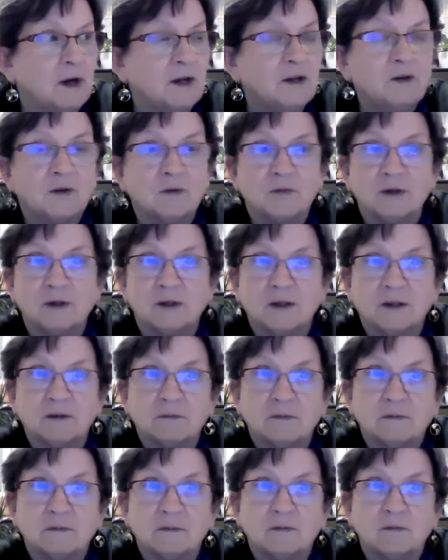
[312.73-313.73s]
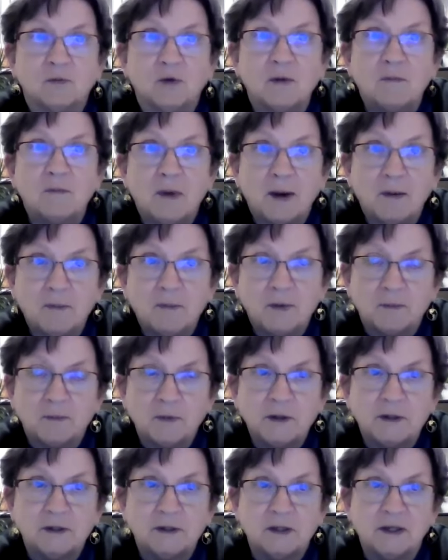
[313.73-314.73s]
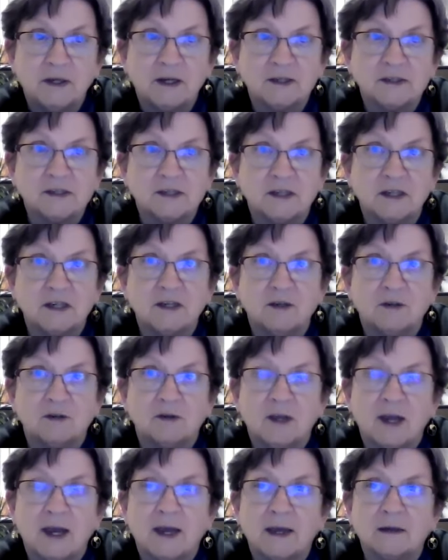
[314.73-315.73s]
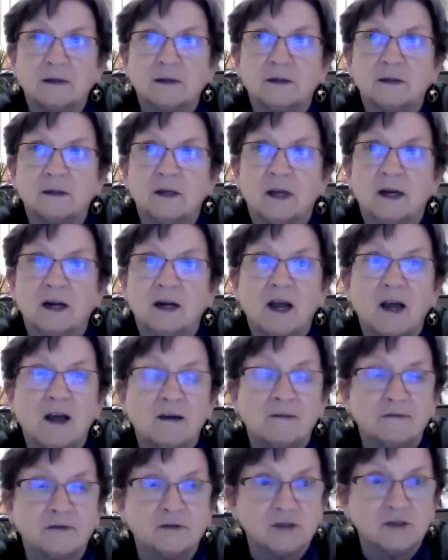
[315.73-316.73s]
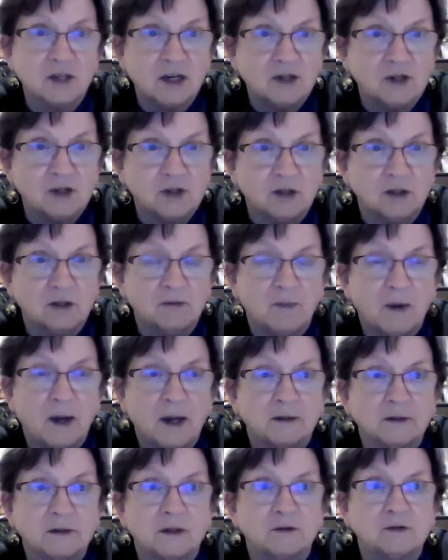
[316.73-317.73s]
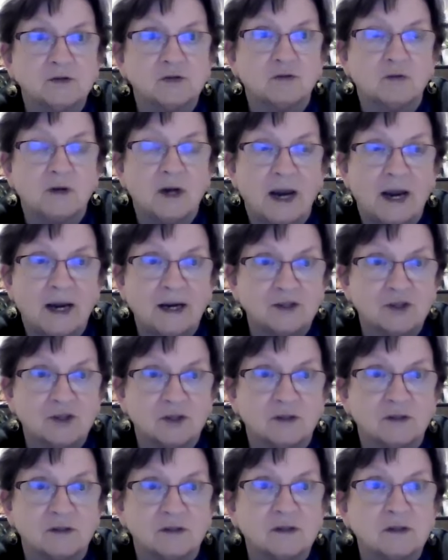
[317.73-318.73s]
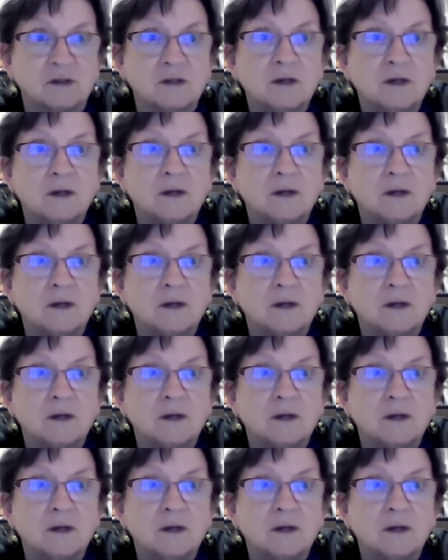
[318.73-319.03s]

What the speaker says: I don't really remember PTSD or that conversation about those reactions